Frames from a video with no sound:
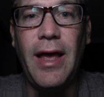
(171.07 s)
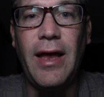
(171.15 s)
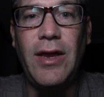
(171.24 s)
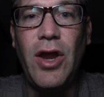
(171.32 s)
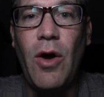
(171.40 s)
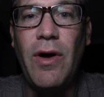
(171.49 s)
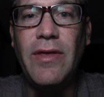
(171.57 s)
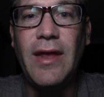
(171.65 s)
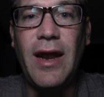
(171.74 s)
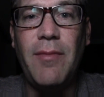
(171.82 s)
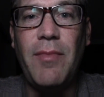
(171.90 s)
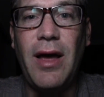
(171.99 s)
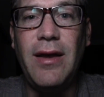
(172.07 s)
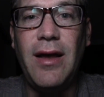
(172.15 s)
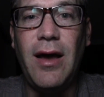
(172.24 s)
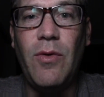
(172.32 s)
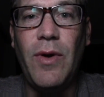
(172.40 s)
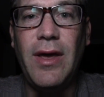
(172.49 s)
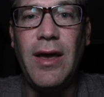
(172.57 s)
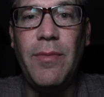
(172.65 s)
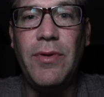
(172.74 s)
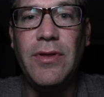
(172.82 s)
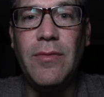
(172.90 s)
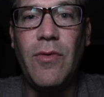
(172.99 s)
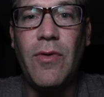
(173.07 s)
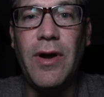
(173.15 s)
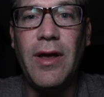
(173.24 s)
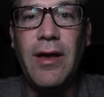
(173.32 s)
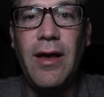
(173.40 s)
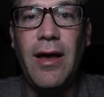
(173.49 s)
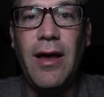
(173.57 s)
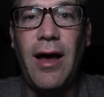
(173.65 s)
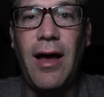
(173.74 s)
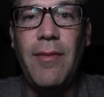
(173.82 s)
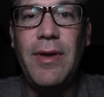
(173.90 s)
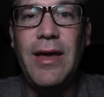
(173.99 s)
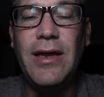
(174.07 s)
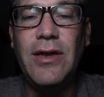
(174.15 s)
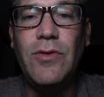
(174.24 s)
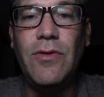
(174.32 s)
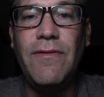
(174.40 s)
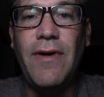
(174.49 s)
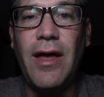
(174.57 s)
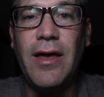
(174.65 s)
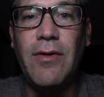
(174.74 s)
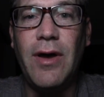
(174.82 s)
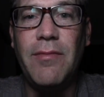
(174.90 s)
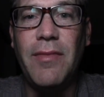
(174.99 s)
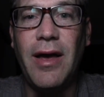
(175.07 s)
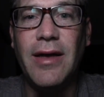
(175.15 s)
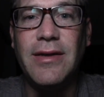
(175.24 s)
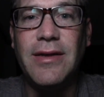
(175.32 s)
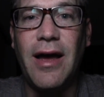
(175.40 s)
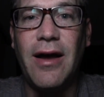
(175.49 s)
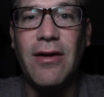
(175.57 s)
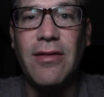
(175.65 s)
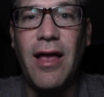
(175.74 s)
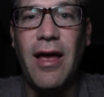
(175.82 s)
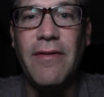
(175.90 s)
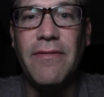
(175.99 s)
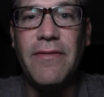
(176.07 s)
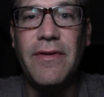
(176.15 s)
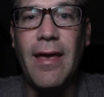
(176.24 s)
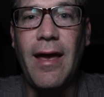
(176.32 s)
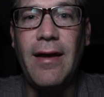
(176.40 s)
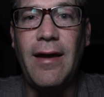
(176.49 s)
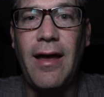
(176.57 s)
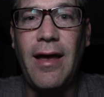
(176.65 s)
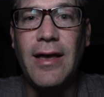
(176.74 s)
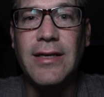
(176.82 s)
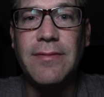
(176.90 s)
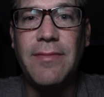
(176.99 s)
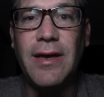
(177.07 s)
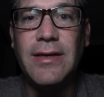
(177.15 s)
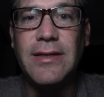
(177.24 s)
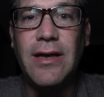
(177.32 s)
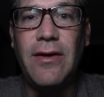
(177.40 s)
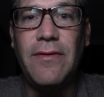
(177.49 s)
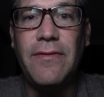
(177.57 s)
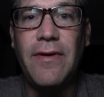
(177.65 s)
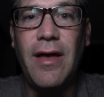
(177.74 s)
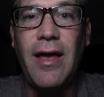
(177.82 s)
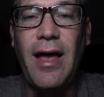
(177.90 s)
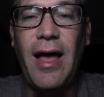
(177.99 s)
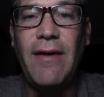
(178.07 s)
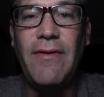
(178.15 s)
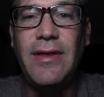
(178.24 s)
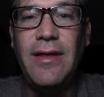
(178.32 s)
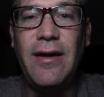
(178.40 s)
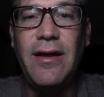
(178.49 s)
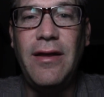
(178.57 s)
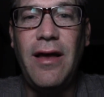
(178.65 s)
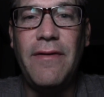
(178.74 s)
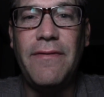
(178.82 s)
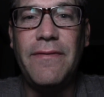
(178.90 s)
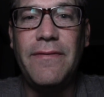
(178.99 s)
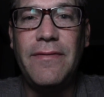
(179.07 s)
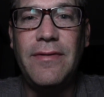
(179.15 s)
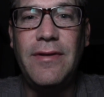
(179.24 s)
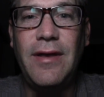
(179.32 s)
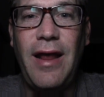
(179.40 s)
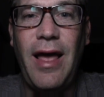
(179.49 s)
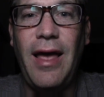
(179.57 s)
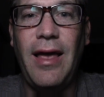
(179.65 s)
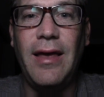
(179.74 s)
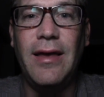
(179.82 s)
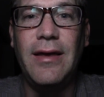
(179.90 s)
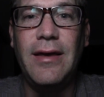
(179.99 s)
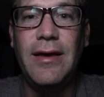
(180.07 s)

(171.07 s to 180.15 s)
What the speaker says: And knowing that I might not wake up in the morning, I begin to evaluate my entire life. And I ask myself, have I done enough today?